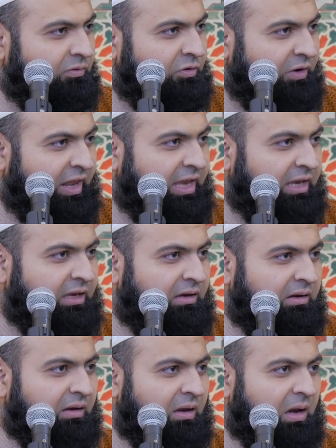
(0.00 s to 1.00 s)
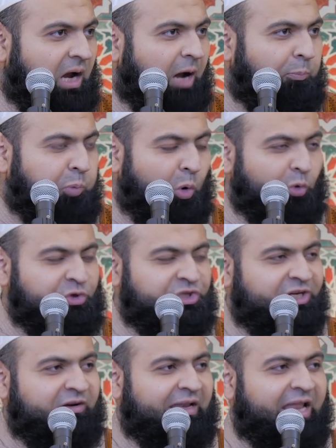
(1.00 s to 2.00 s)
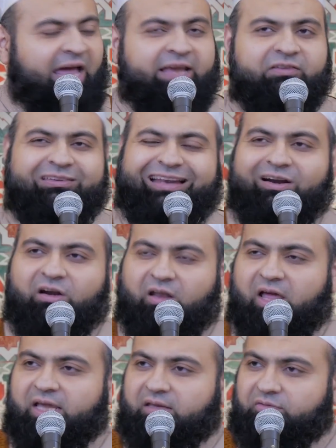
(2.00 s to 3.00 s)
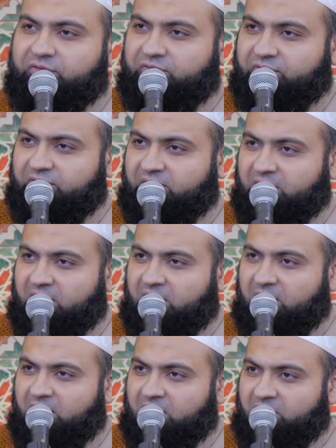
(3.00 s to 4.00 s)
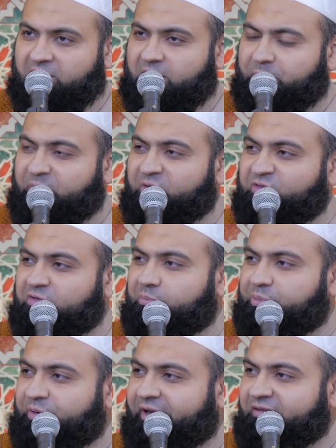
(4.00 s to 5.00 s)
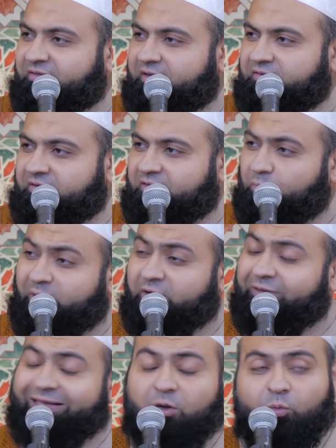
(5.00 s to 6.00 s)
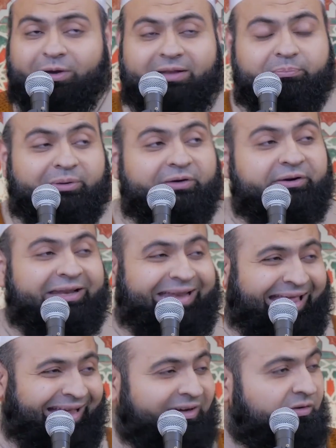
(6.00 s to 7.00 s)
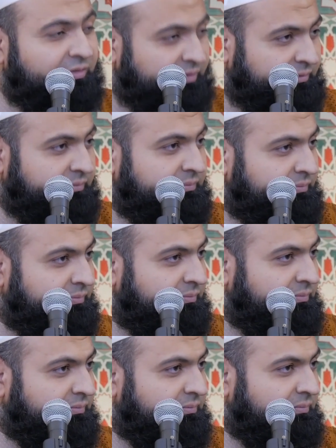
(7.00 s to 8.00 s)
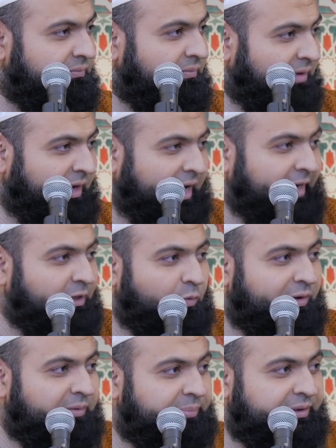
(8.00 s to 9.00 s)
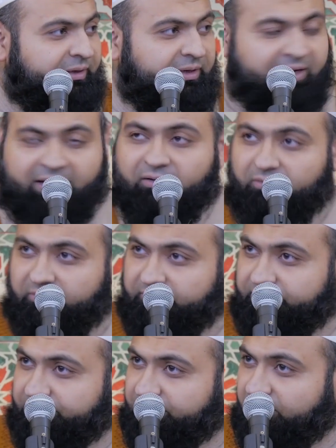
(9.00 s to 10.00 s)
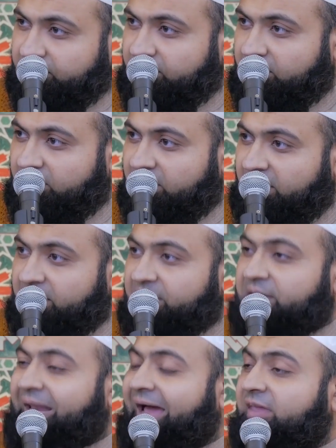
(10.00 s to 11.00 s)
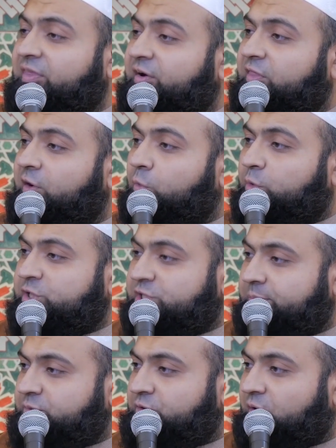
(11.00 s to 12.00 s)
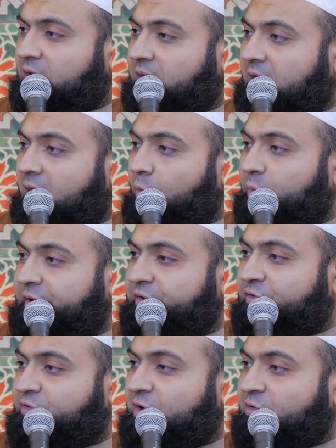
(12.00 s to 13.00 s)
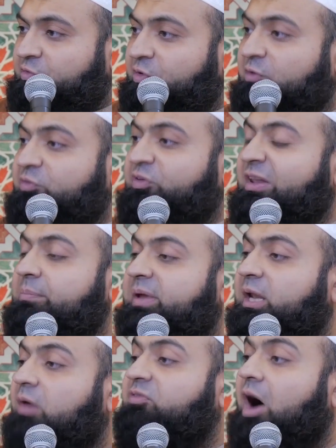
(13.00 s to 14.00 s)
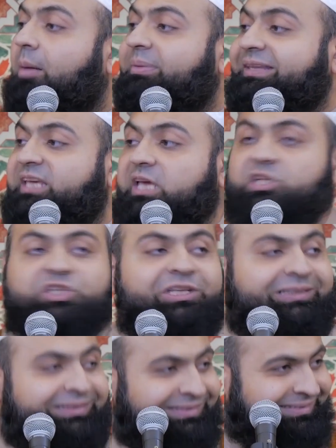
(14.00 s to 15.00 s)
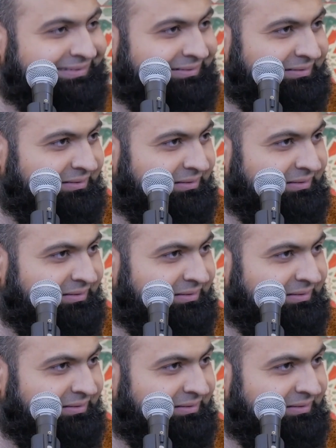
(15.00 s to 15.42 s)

Today, a portion lies in our life that a person prays and he says, because I don't want to burn in hell. I don't want to burn in hell. Neither their worship to Allah was fulfillment of obligation.